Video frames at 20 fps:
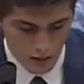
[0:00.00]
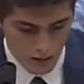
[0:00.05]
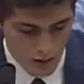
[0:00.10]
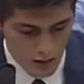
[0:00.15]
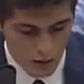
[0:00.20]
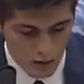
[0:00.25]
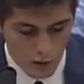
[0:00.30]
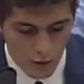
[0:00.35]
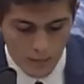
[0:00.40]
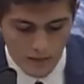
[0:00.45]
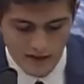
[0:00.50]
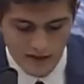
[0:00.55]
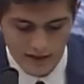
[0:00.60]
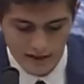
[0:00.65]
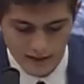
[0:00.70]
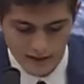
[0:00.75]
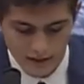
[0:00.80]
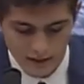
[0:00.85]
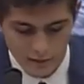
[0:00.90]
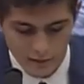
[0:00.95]
that I thanked
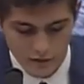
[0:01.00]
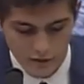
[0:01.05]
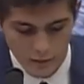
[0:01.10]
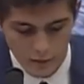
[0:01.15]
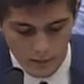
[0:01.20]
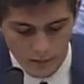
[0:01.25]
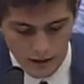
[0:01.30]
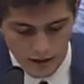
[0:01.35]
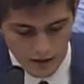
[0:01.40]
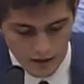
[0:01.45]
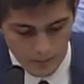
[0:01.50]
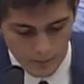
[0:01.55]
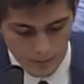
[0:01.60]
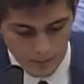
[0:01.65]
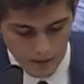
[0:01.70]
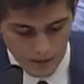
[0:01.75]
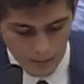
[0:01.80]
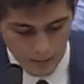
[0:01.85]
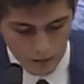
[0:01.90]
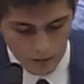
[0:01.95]
all of you, ladies and
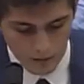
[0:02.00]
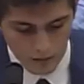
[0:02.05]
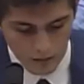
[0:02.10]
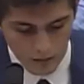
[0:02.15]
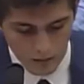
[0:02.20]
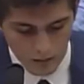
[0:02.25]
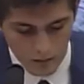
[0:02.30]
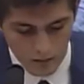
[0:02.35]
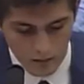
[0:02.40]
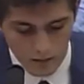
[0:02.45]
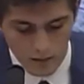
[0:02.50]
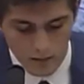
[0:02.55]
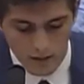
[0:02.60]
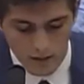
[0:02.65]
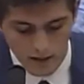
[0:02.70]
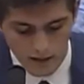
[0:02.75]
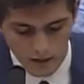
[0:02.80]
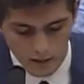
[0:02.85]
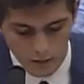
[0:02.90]
gentlemen of the Congress,